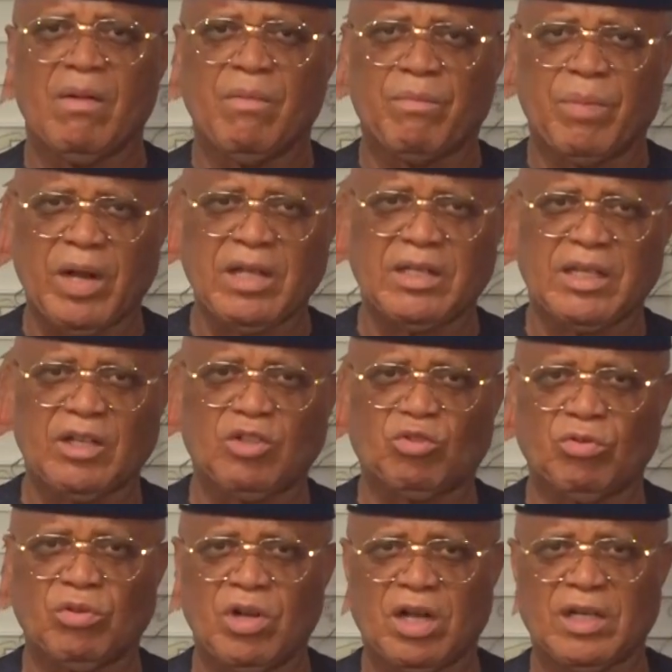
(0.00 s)
Politics
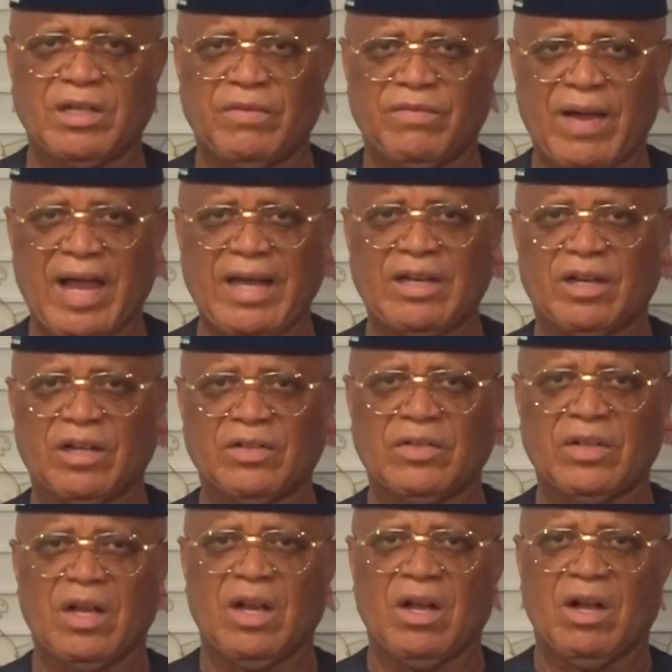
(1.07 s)
should not divide
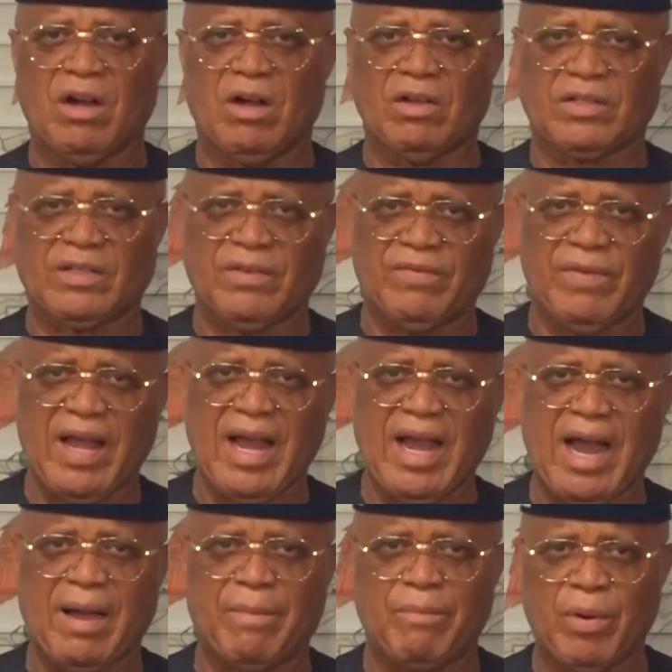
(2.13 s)
us or sever
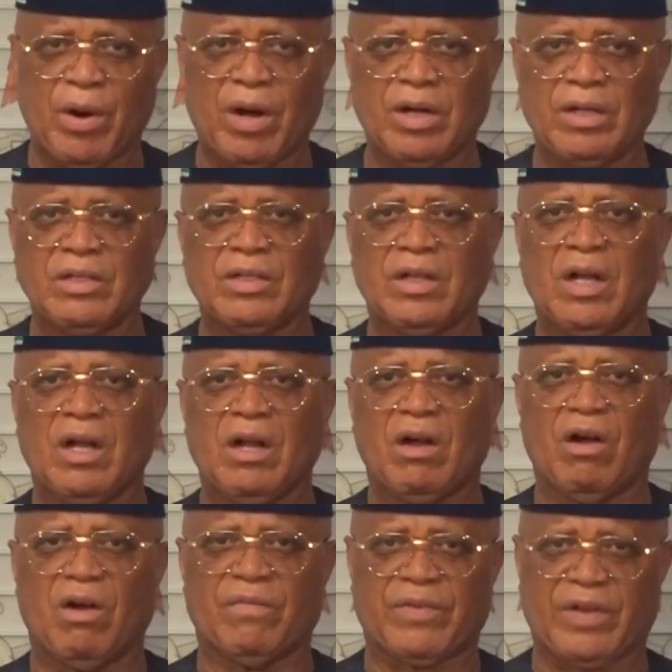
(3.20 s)
our bonds
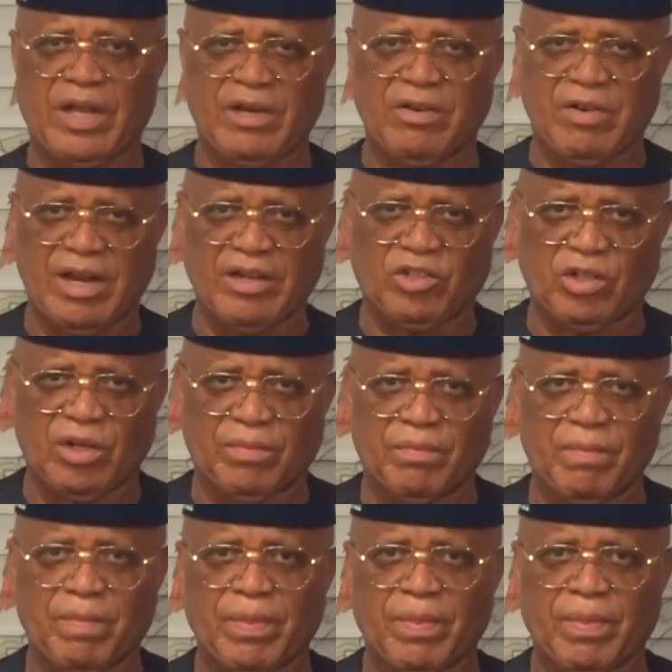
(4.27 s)
of kindredship.